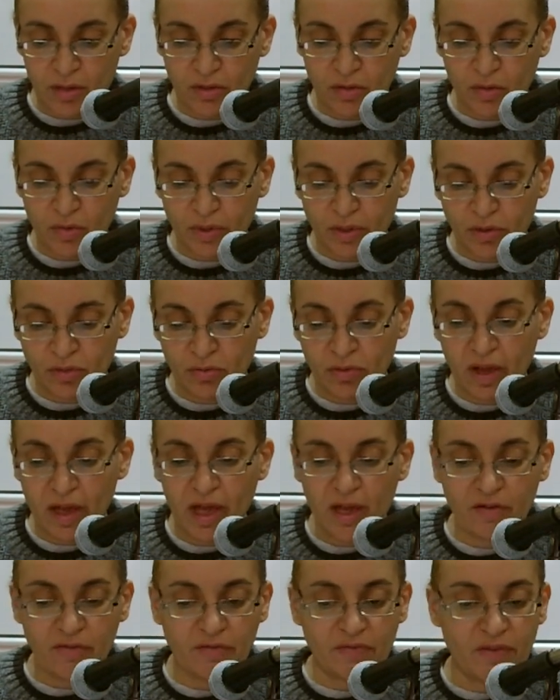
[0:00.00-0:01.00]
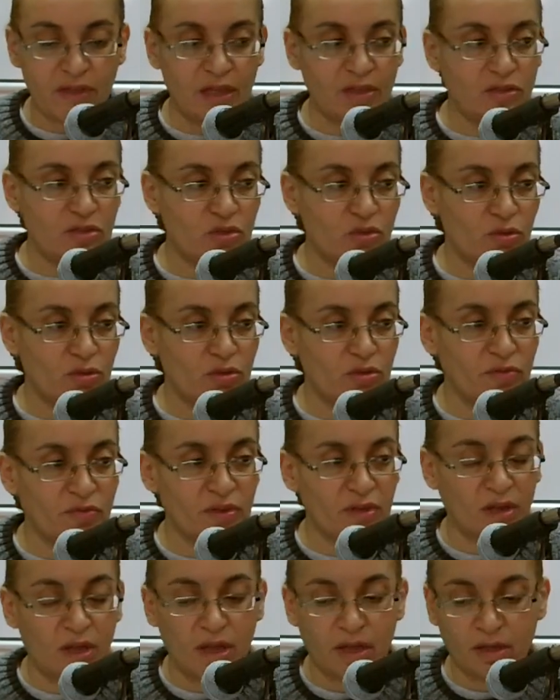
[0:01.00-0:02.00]
We do have that sort of
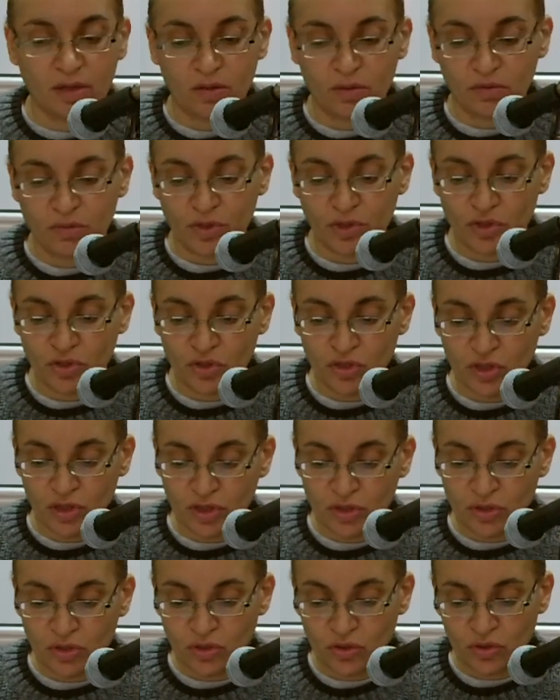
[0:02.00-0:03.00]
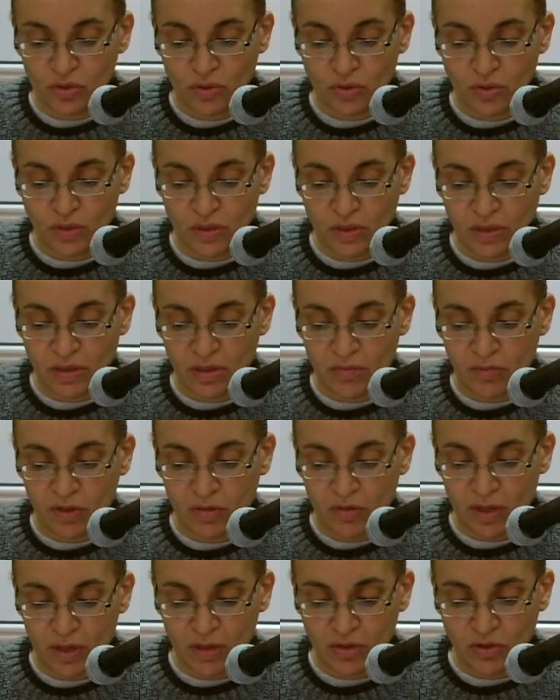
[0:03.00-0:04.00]
an icon which just shows
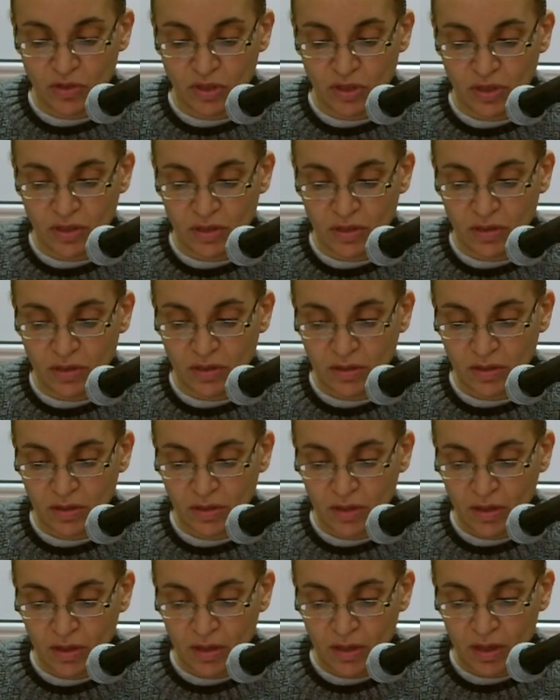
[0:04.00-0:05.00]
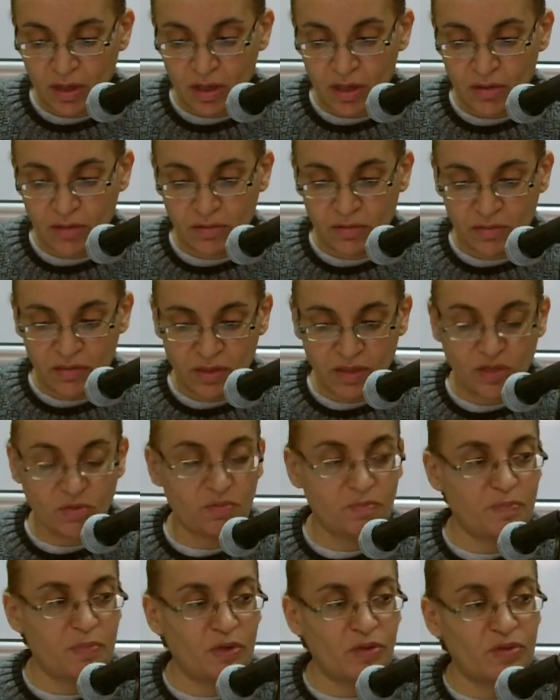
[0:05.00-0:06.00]
Simeon and Jesus. And this
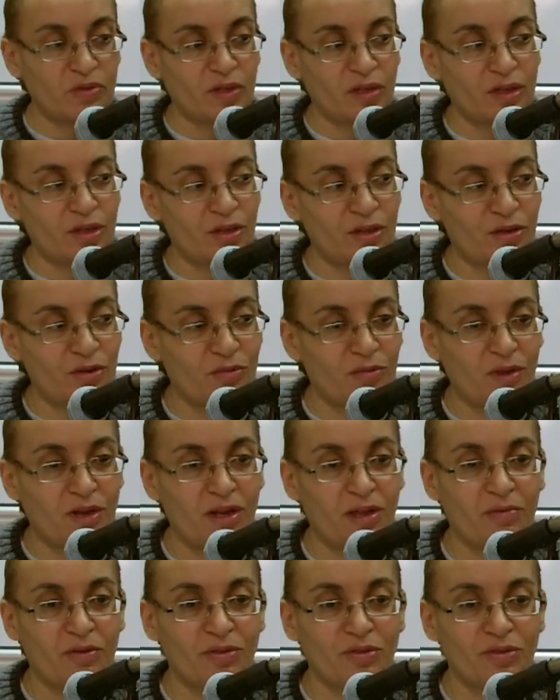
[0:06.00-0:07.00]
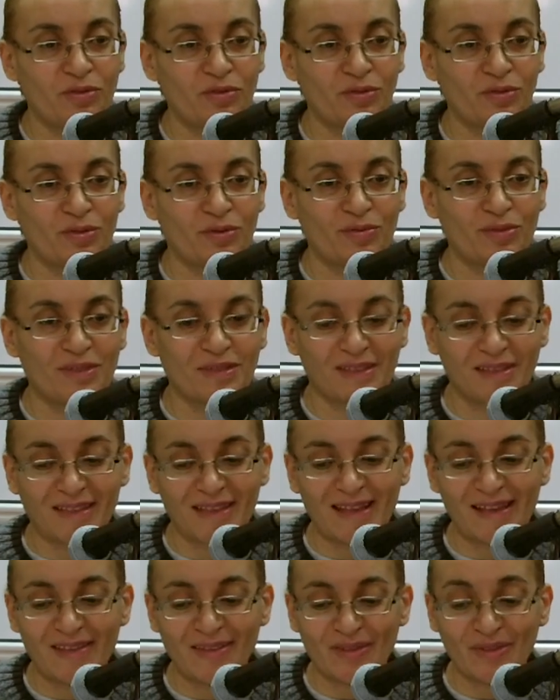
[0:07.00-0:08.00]
particular one, I want you to notice it
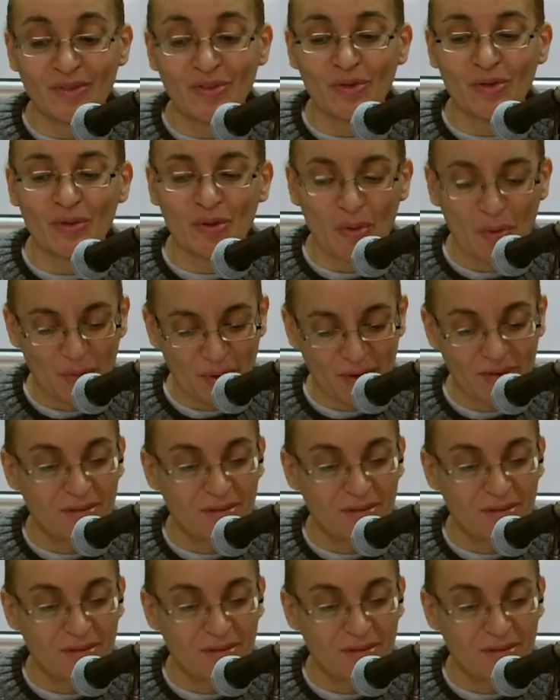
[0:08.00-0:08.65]
has a scroll.